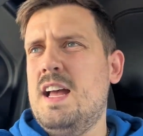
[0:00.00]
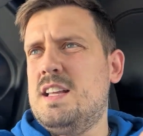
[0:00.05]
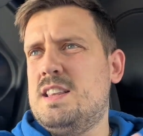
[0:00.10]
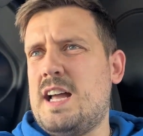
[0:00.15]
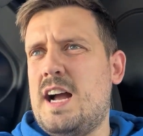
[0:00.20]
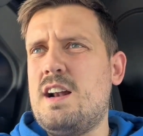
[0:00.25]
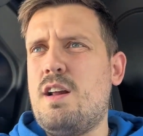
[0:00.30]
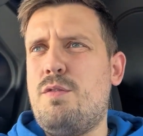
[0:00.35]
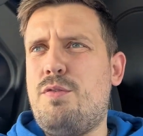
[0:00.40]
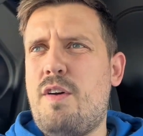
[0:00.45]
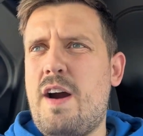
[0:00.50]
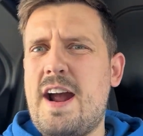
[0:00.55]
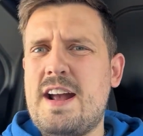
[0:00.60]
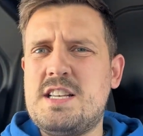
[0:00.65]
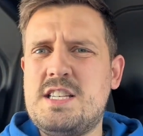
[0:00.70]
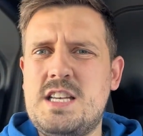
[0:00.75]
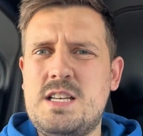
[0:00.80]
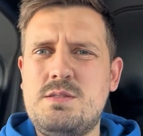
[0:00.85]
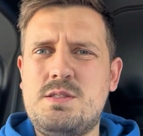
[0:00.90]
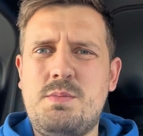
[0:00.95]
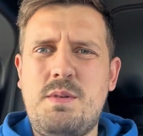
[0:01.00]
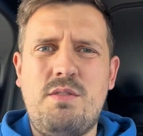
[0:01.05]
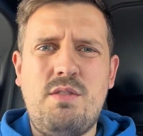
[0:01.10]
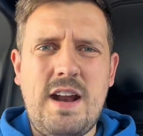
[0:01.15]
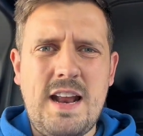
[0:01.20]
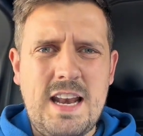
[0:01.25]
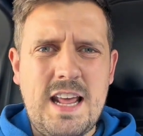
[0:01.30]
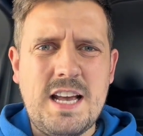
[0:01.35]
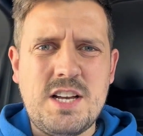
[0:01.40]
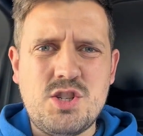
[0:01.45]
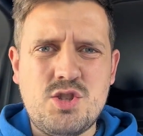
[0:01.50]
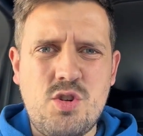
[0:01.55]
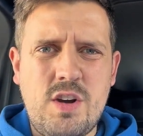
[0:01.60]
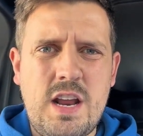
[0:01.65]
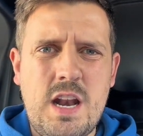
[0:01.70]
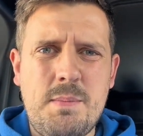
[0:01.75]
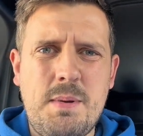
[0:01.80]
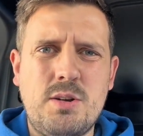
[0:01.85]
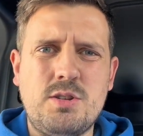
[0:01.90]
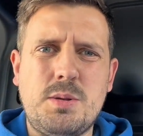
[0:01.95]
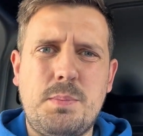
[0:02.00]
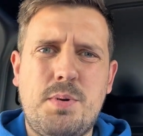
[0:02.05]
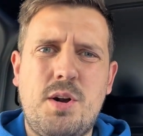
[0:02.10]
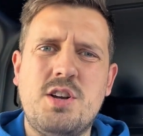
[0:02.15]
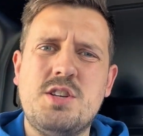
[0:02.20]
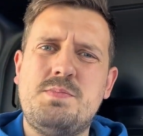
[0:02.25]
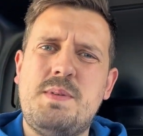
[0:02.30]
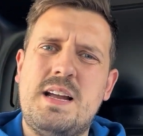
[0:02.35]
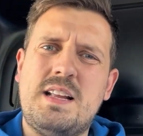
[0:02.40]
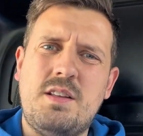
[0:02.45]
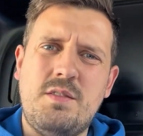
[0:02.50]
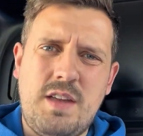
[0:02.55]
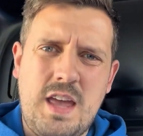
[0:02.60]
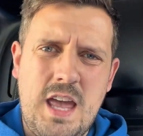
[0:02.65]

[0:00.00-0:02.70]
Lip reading: Daniel Farke seems to be really excited about the prospect of